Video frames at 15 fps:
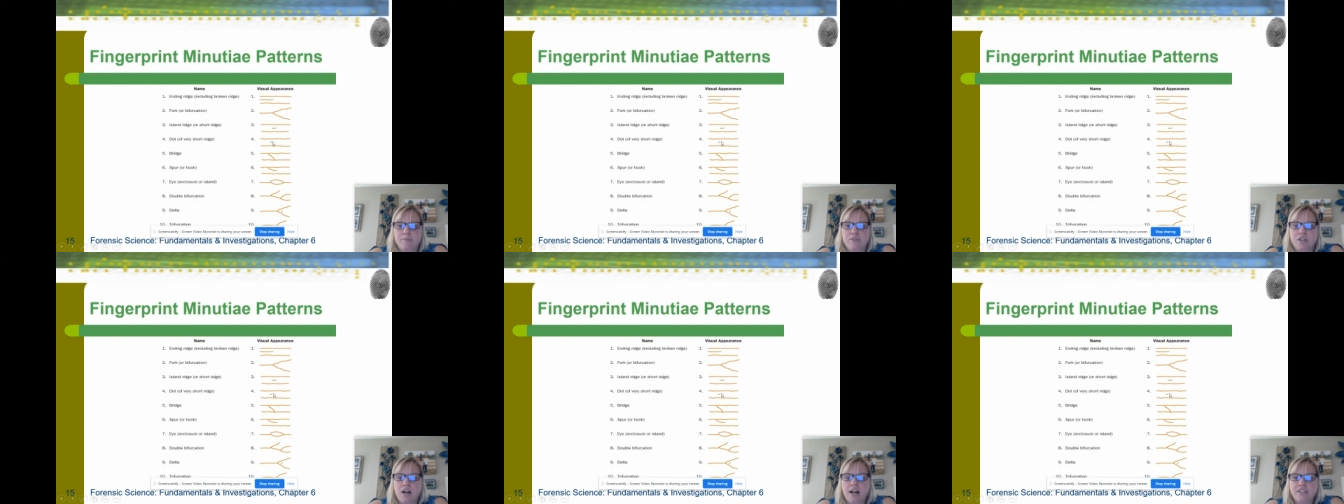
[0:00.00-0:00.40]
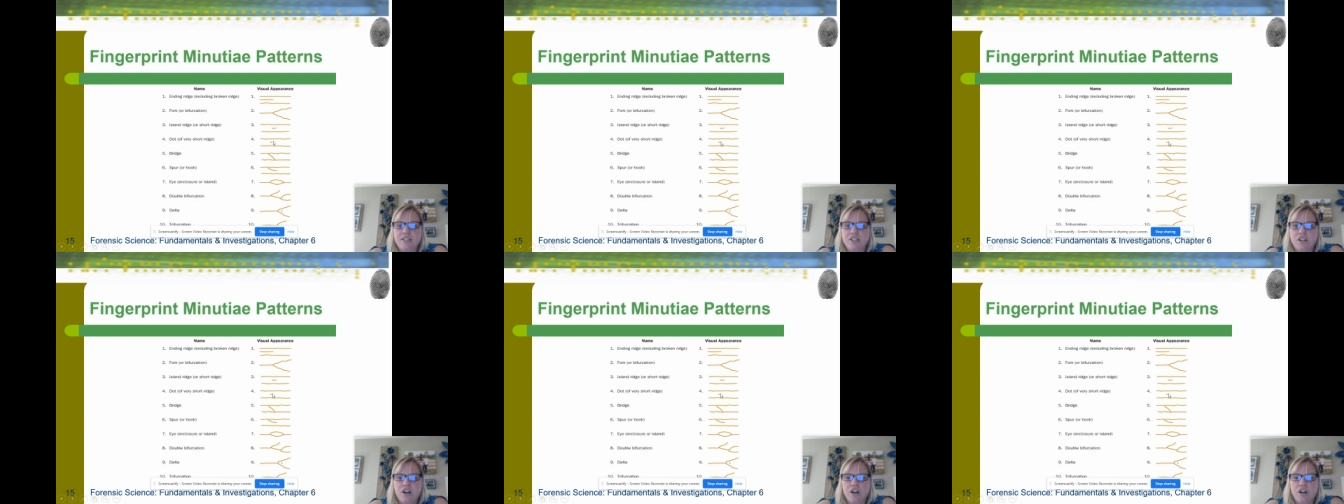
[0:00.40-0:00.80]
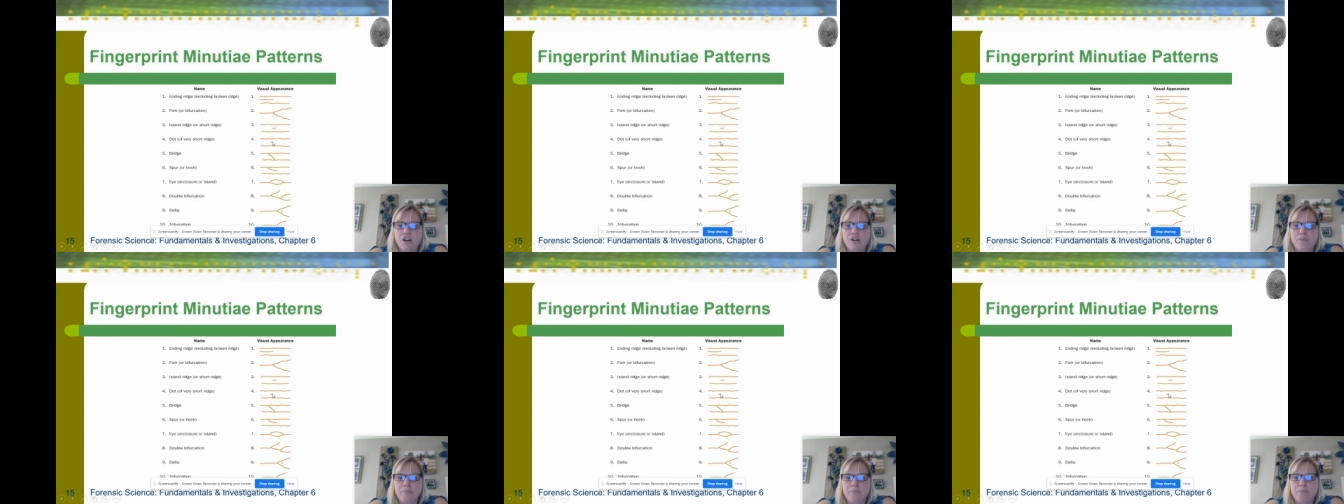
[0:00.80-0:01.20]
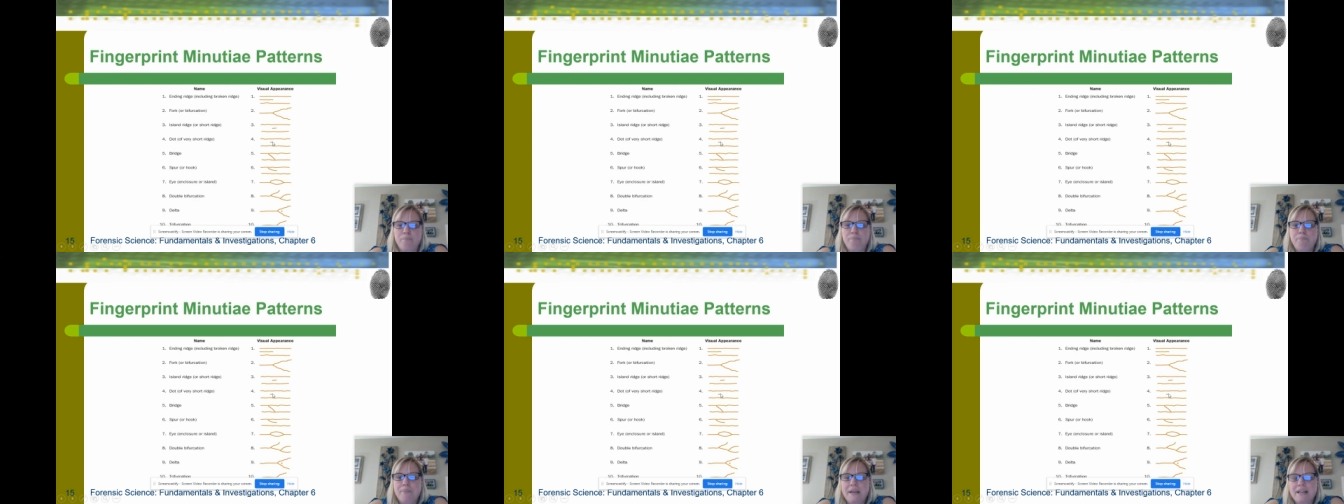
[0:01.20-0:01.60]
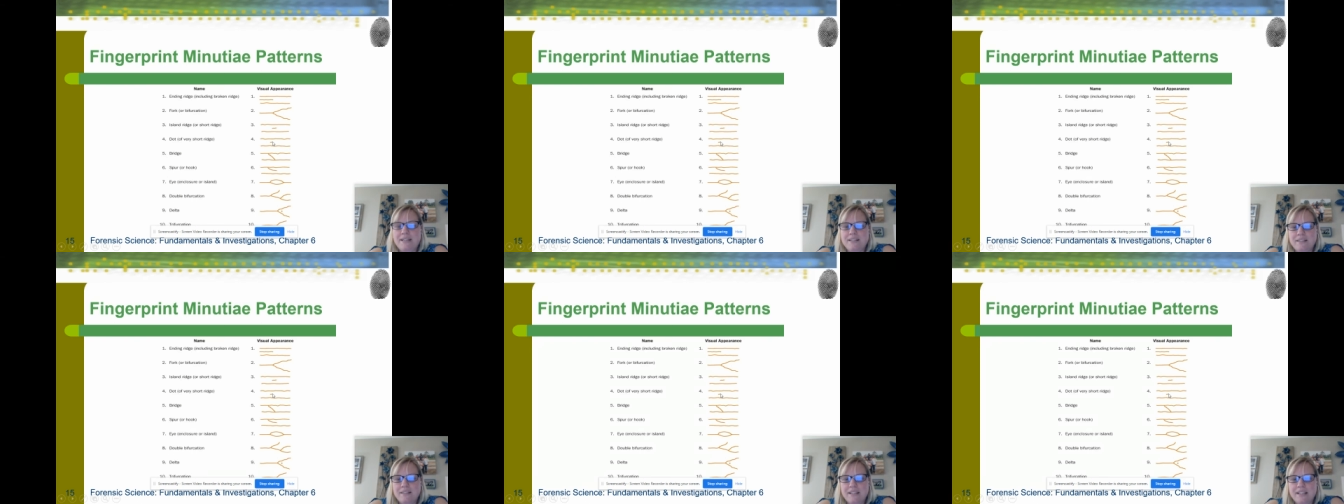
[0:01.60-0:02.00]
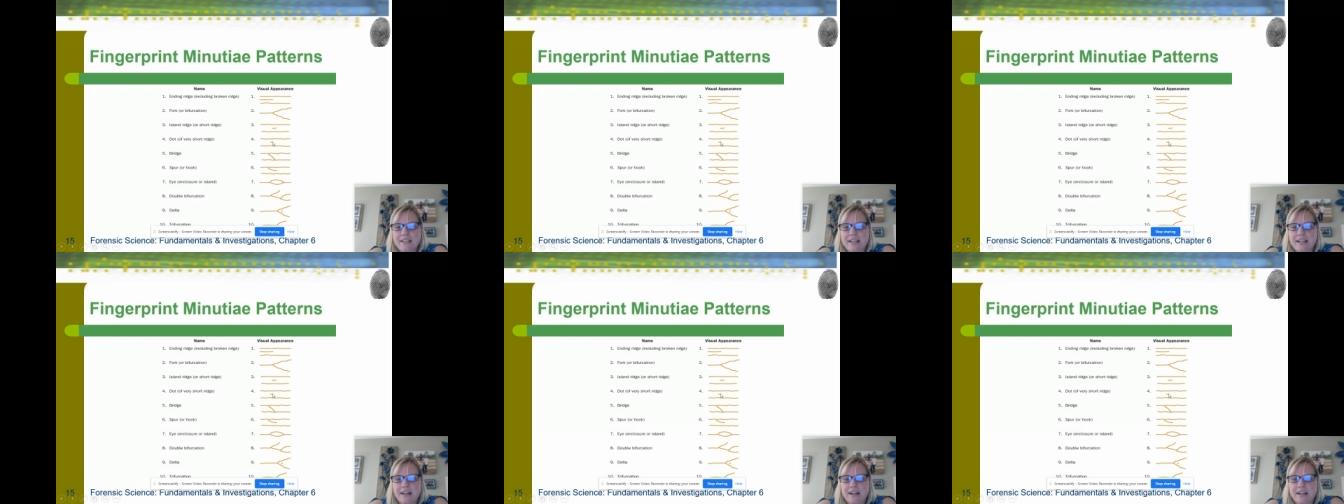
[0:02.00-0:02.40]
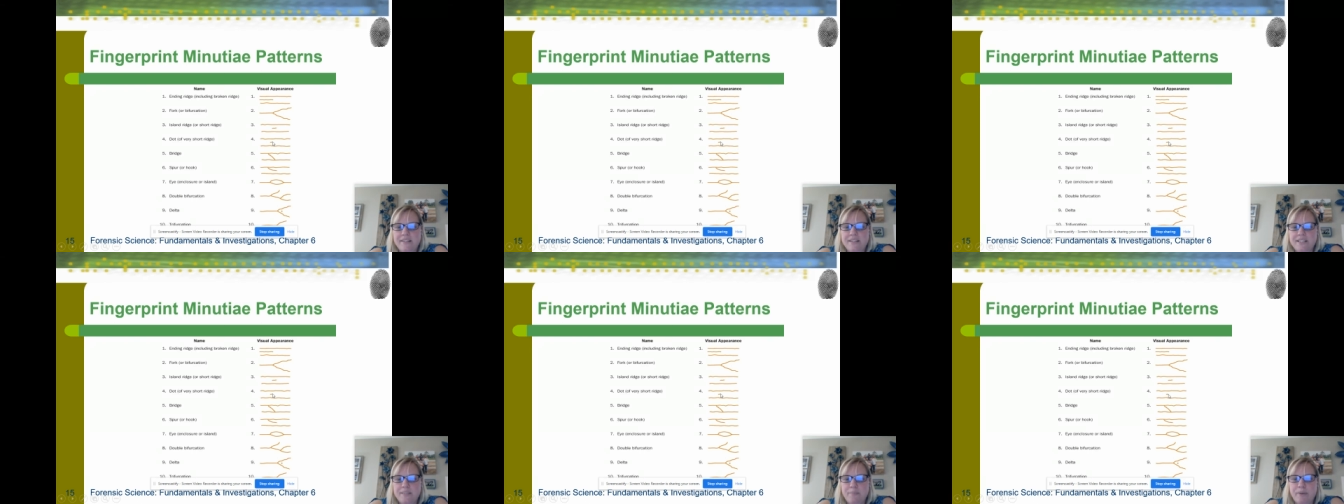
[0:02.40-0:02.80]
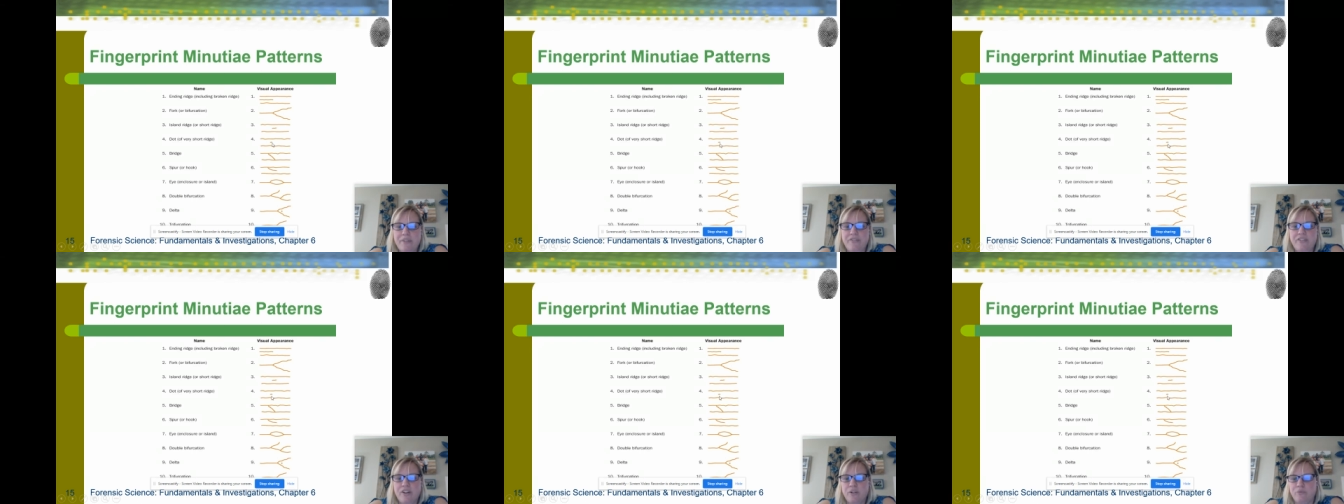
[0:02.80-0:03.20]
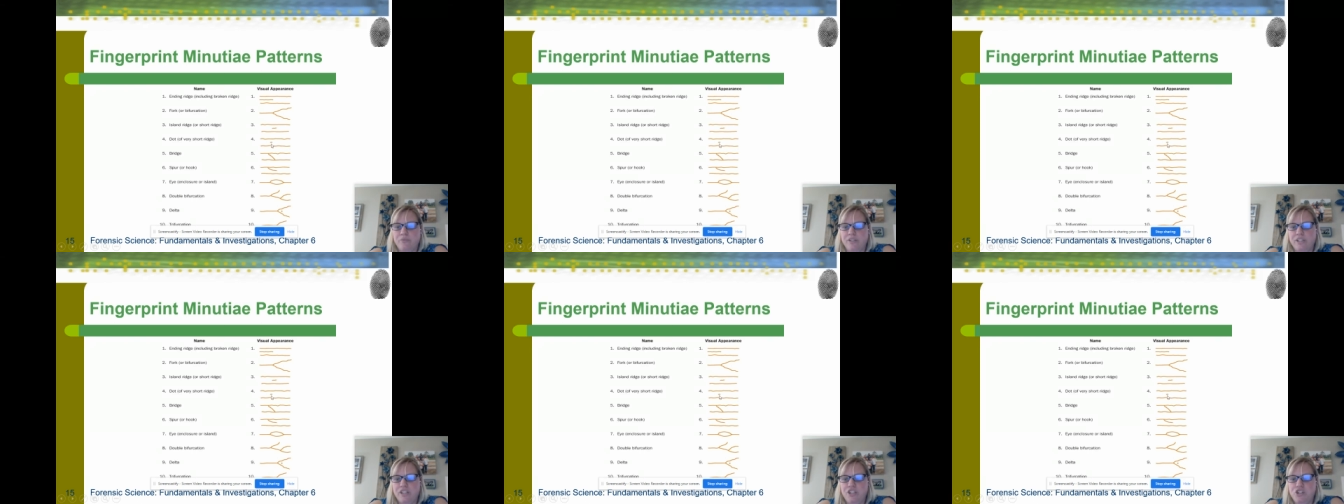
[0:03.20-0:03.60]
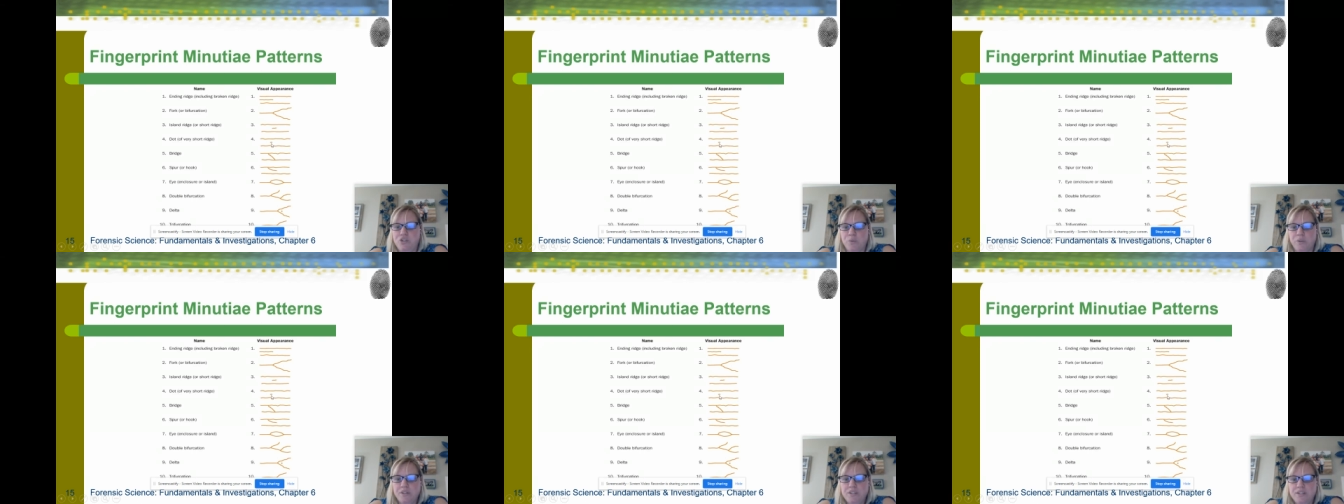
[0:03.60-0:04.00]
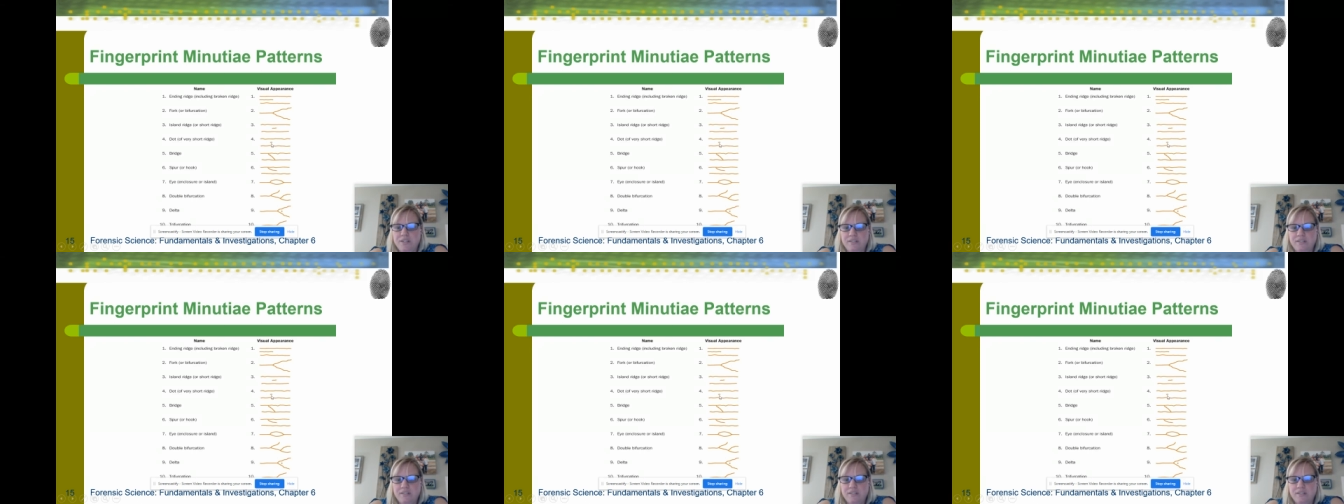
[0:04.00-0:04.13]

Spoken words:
Dots are basically like islands, but they're really short.